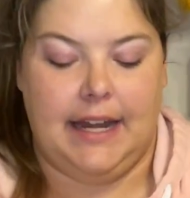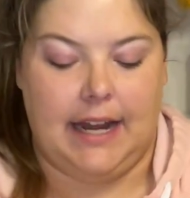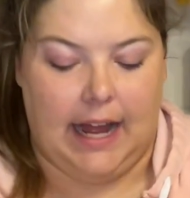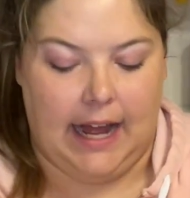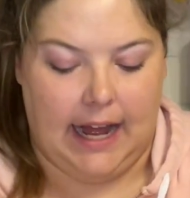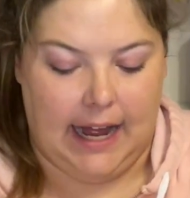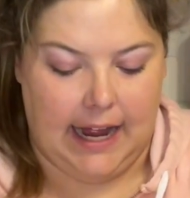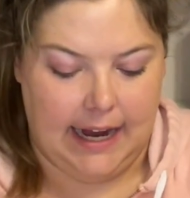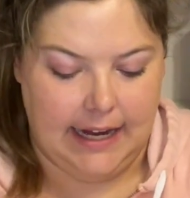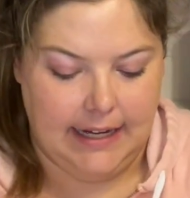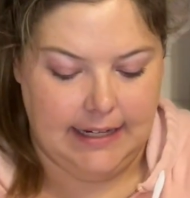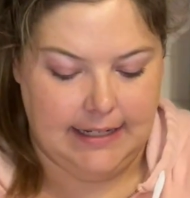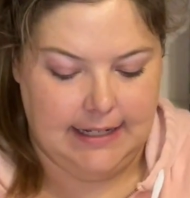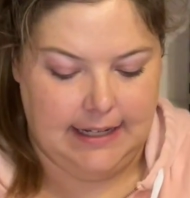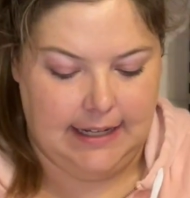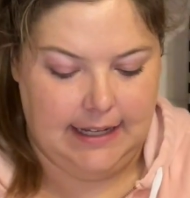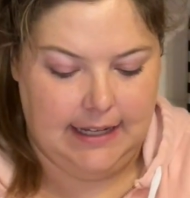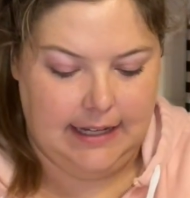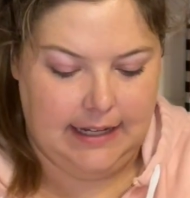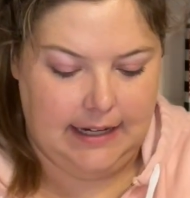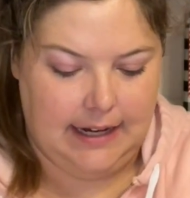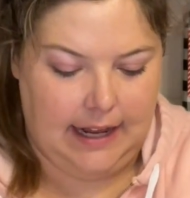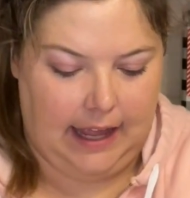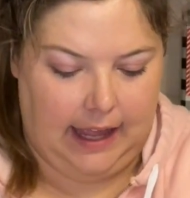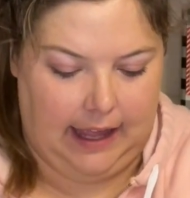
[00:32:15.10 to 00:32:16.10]
I
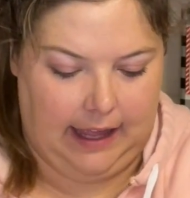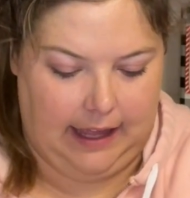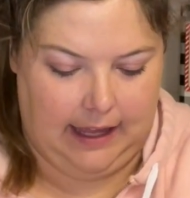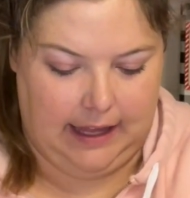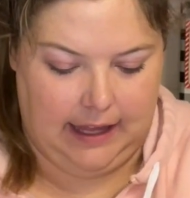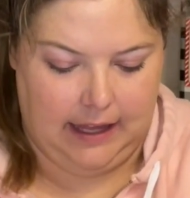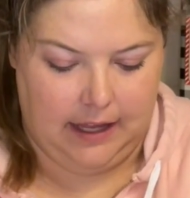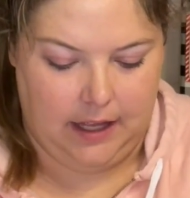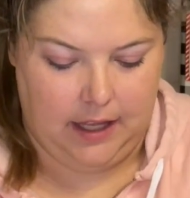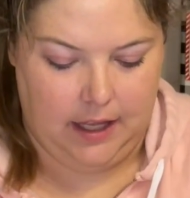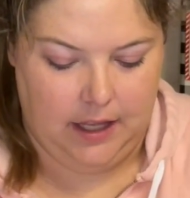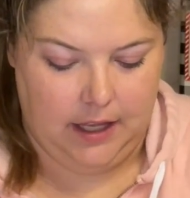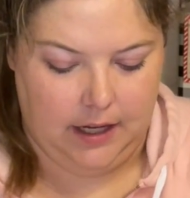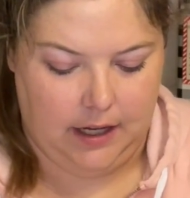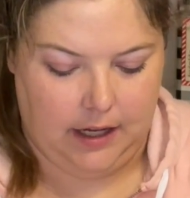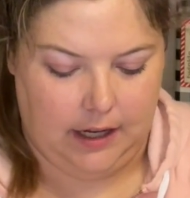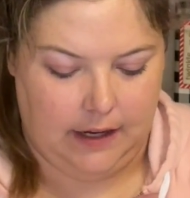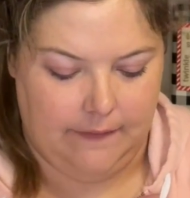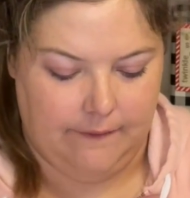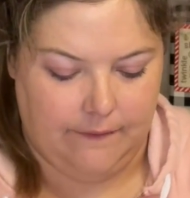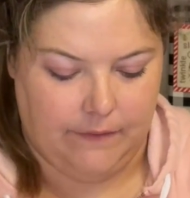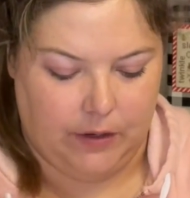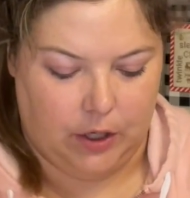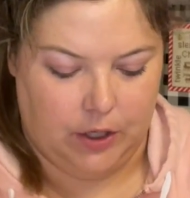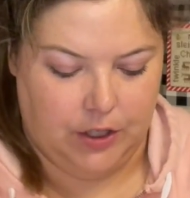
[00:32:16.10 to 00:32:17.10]
did a
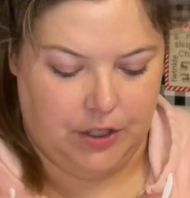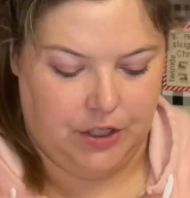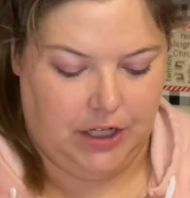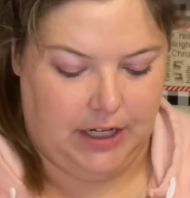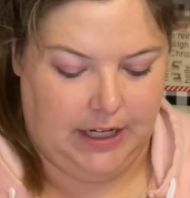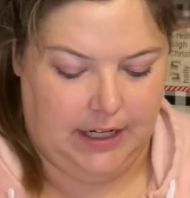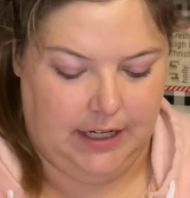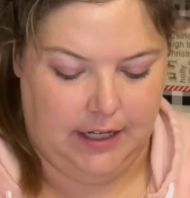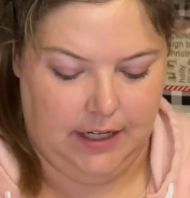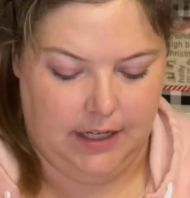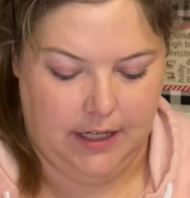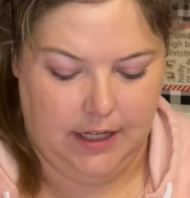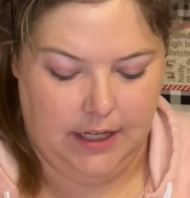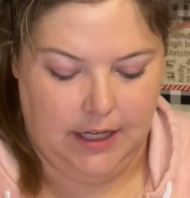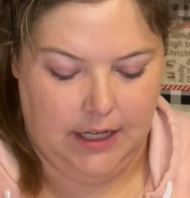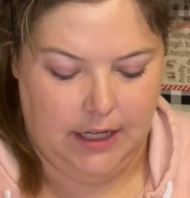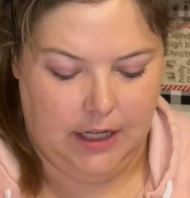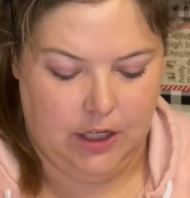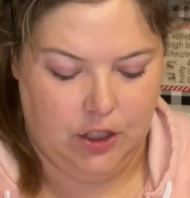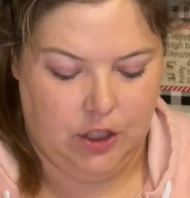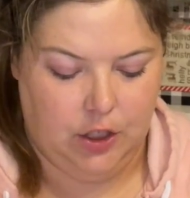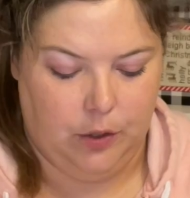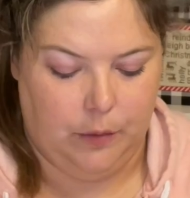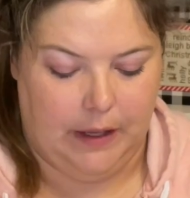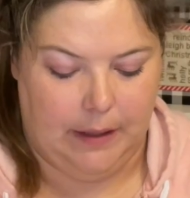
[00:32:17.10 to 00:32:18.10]
conversion
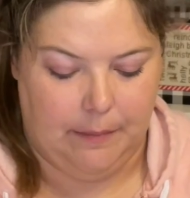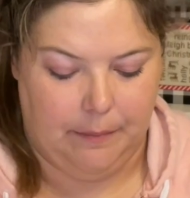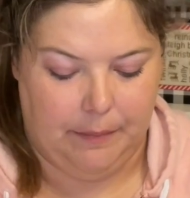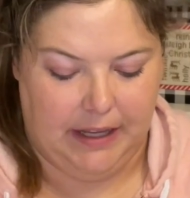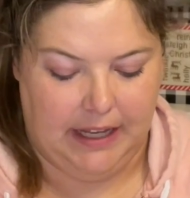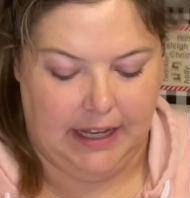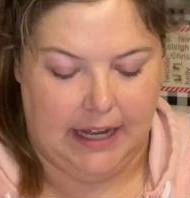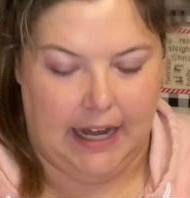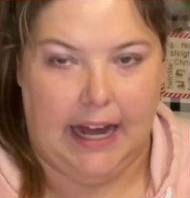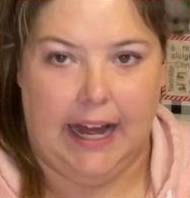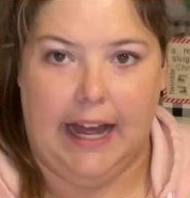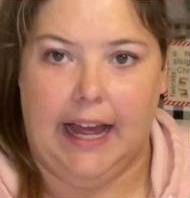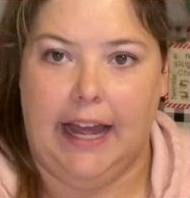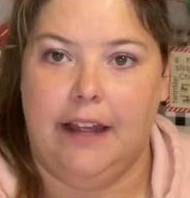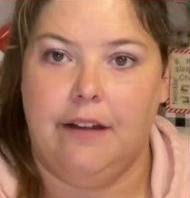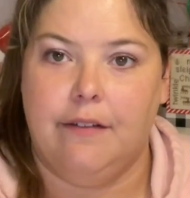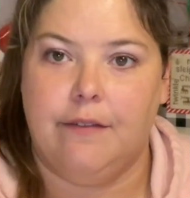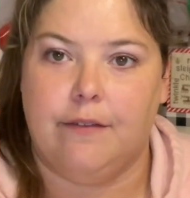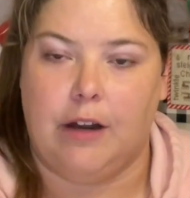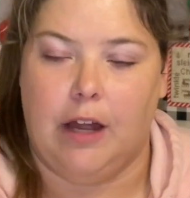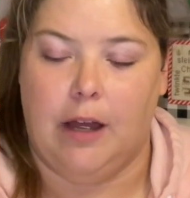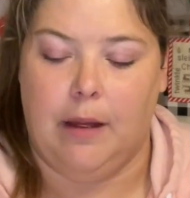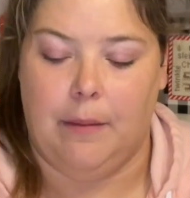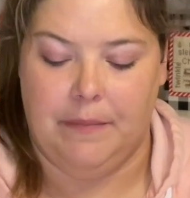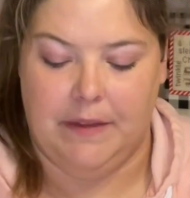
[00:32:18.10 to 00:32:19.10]
to NPI
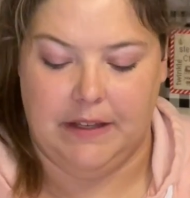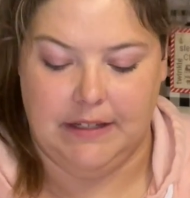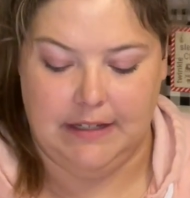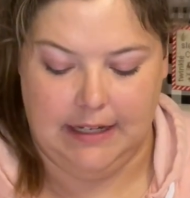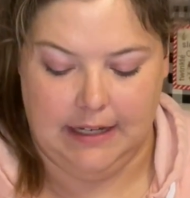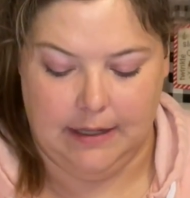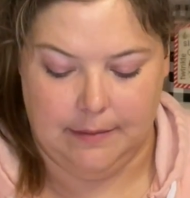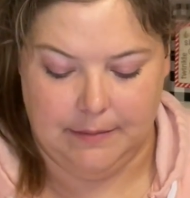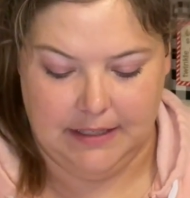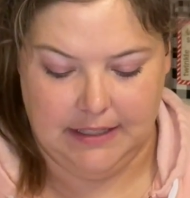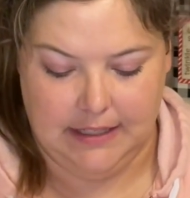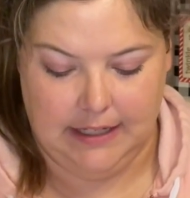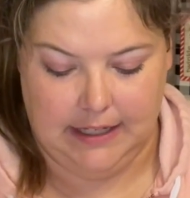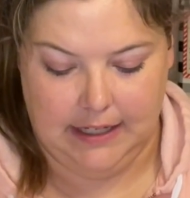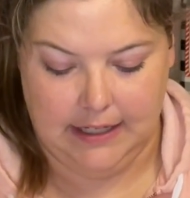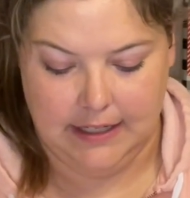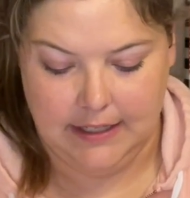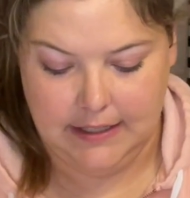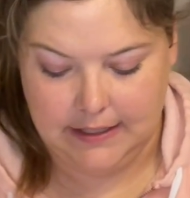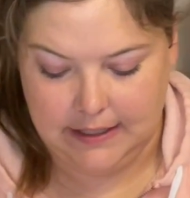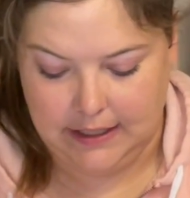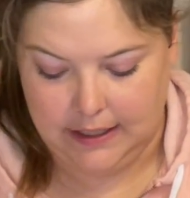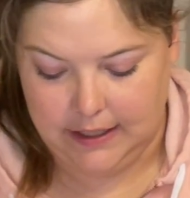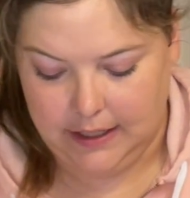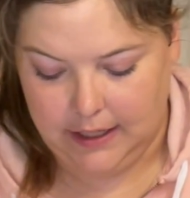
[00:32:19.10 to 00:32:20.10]
from the
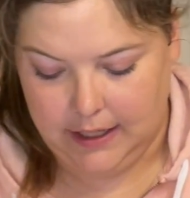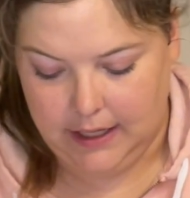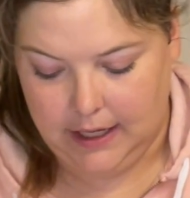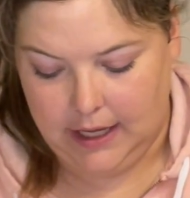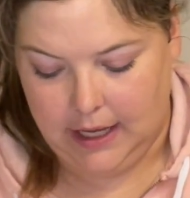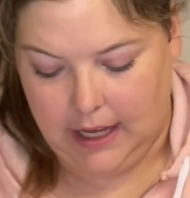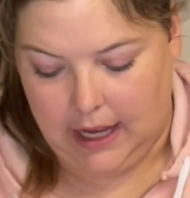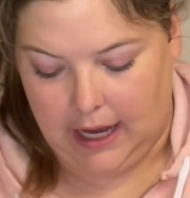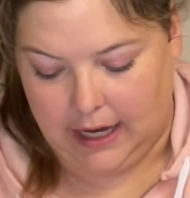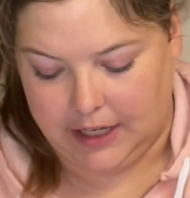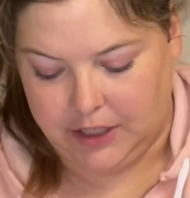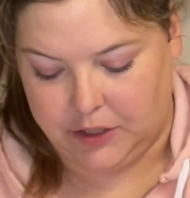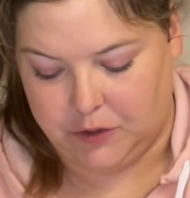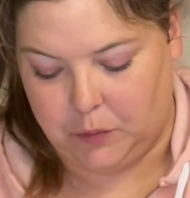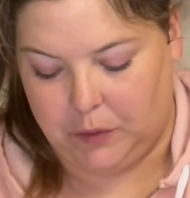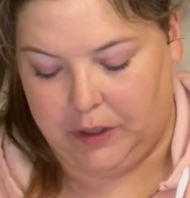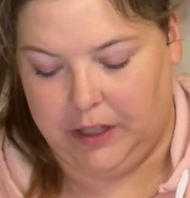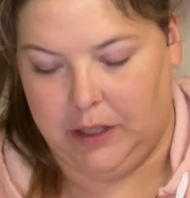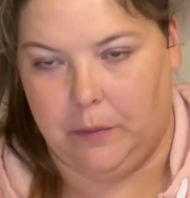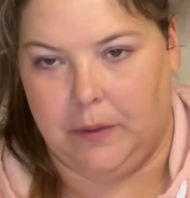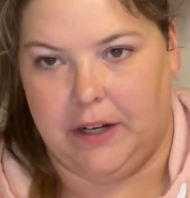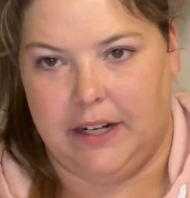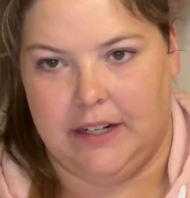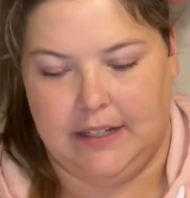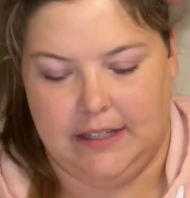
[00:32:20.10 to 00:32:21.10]
DMCs. I just really
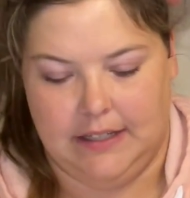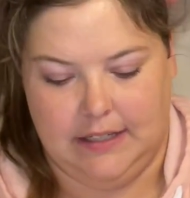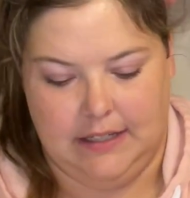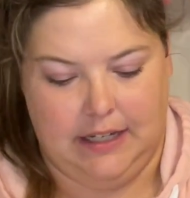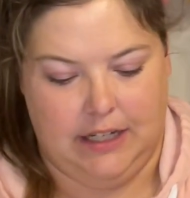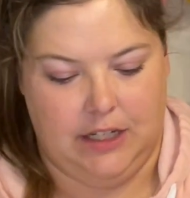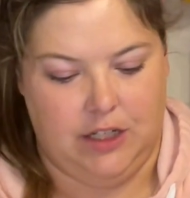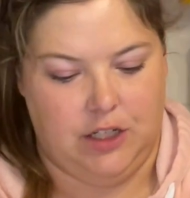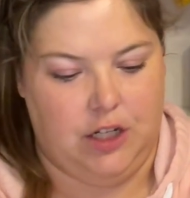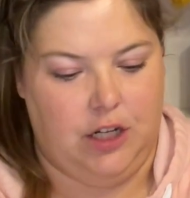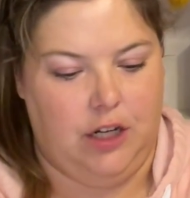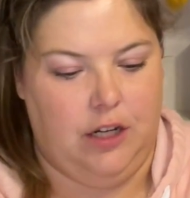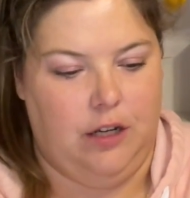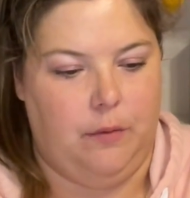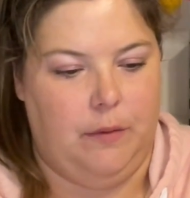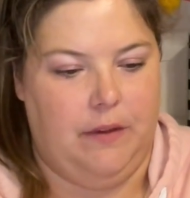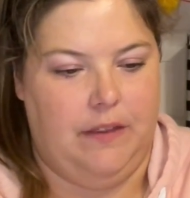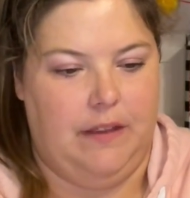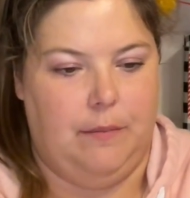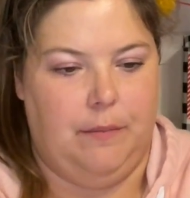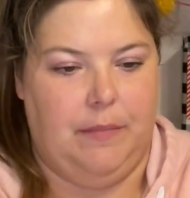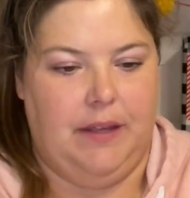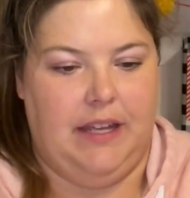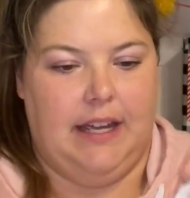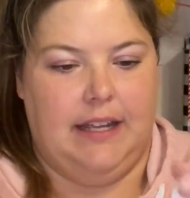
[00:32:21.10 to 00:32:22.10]
wanted to stitch with
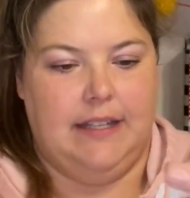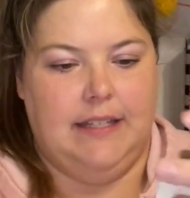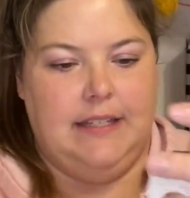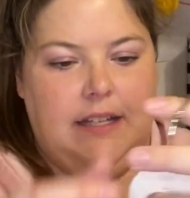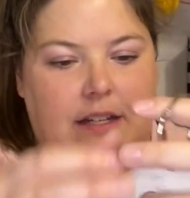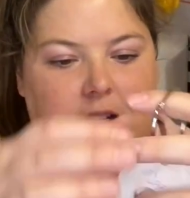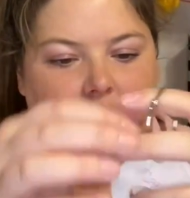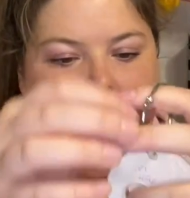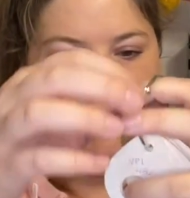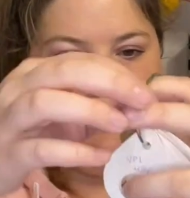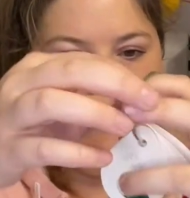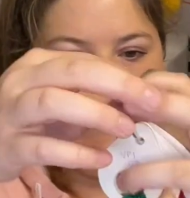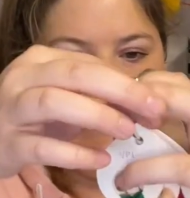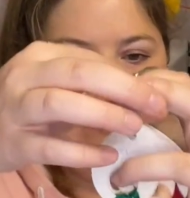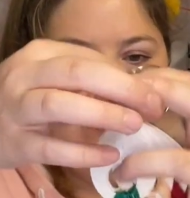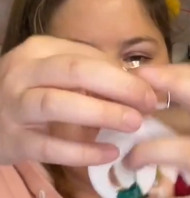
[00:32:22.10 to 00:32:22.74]
NPI silks.